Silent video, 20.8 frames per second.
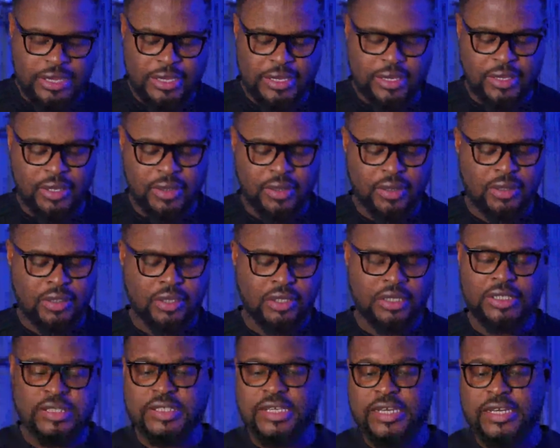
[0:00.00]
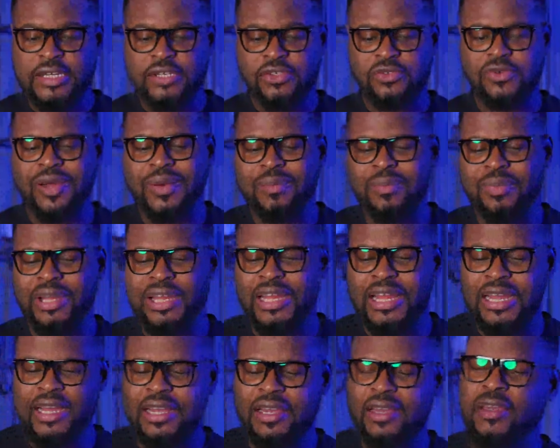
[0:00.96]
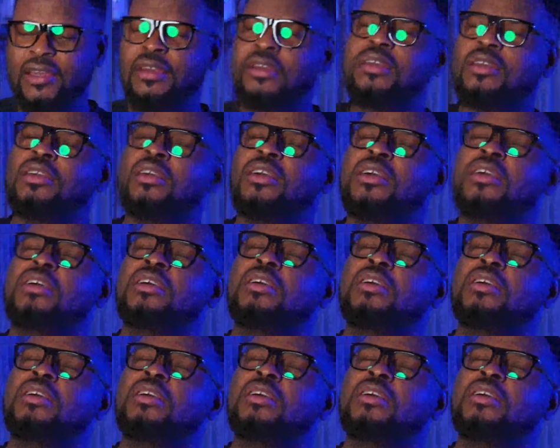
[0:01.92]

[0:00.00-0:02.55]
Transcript: I decided to apply